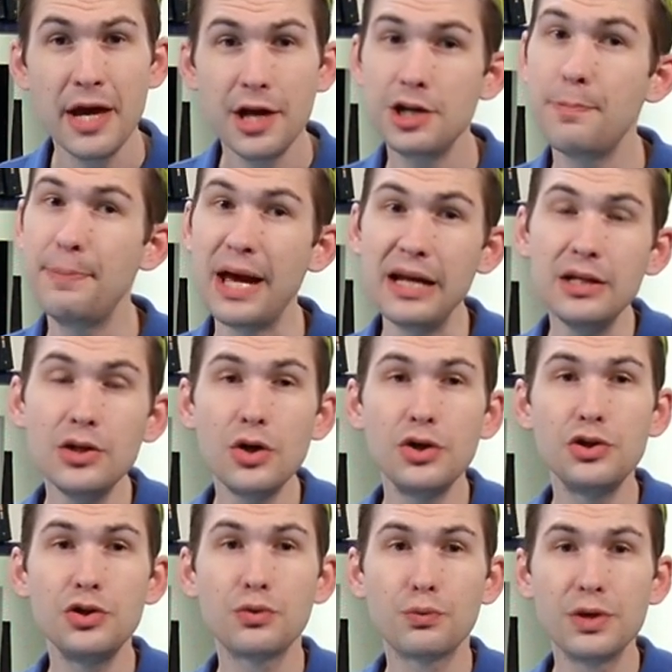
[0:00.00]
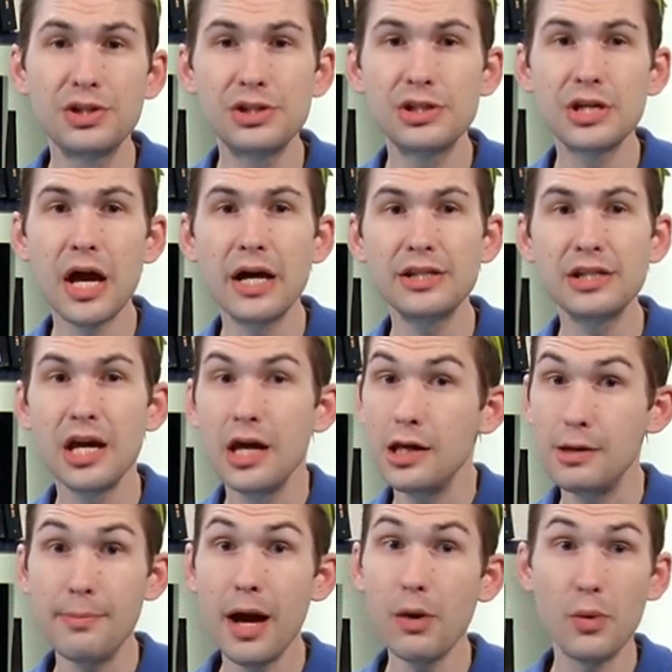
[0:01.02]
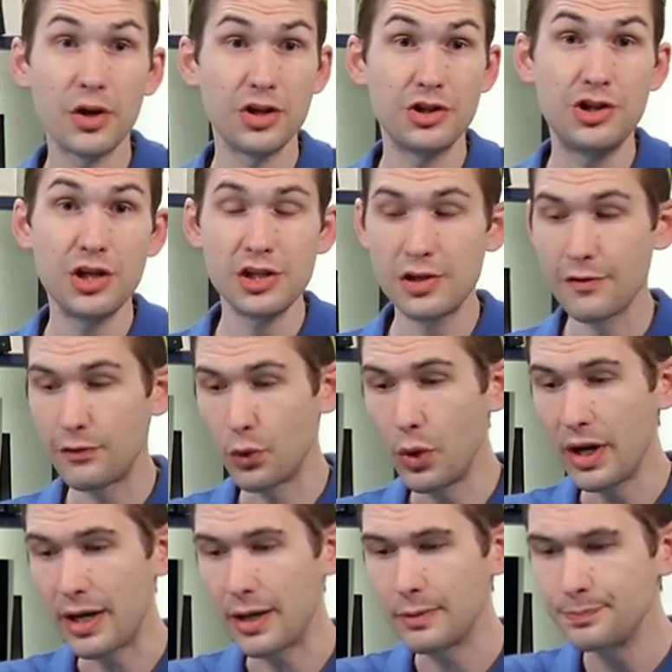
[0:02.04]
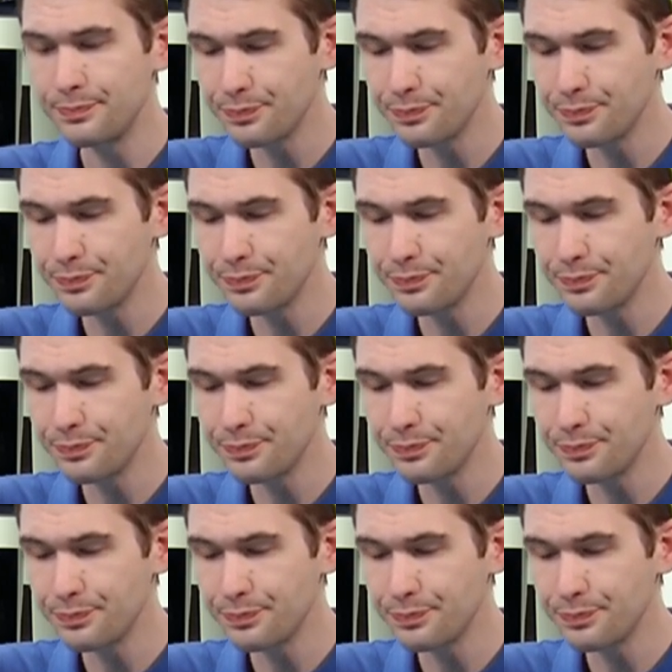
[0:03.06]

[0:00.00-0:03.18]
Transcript: depending on your wrist size, you might want to just avoid.